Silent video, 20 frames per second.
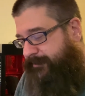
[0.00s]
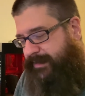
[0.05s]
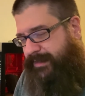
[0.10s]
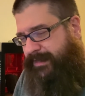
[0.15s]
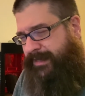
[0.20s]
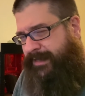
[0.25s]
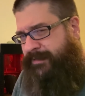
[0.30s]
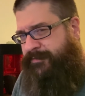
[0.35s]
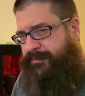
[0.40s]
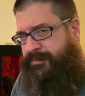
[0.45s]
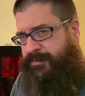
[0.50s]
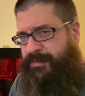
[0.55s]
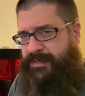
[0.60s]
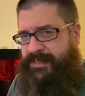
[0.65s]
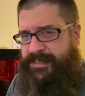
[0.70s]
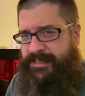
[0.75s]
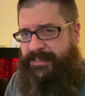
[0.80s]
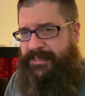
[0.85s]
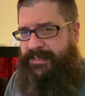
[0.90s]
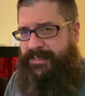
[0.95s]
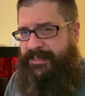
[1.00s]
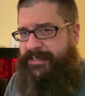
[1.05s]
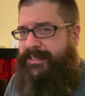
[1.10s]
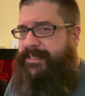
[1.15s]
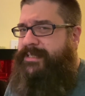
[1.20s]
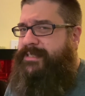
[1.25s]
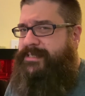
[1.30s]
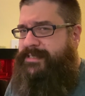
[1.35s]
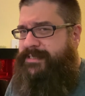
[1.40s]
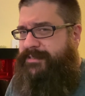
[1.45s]
And of course, it
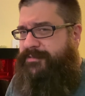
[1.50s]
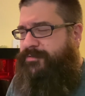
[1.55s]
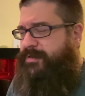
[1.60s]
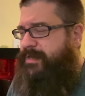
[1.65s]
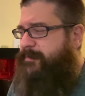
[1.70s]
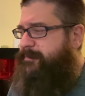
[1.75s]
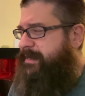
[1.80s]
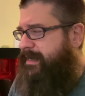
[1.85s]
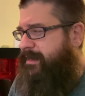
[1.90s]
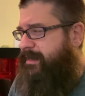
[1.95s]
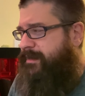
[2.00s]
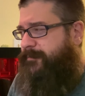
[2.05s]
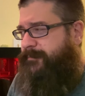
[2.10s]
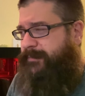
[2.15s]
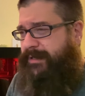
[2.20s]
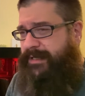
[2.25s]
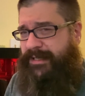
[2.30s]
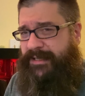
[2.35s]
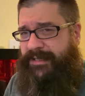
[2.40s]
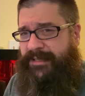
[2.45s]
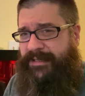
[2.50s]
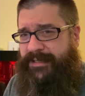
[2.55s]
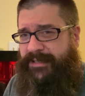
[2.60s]
is creeping out my